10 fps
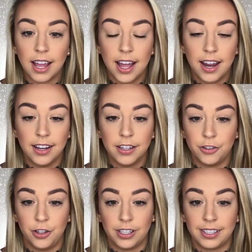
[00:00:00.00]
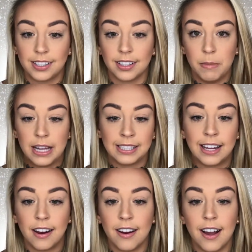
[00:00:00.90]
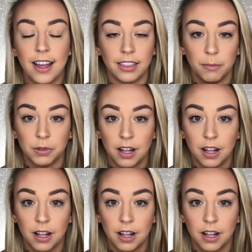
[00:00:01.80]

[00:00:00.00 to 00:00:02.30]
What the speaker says: and just mascara and lip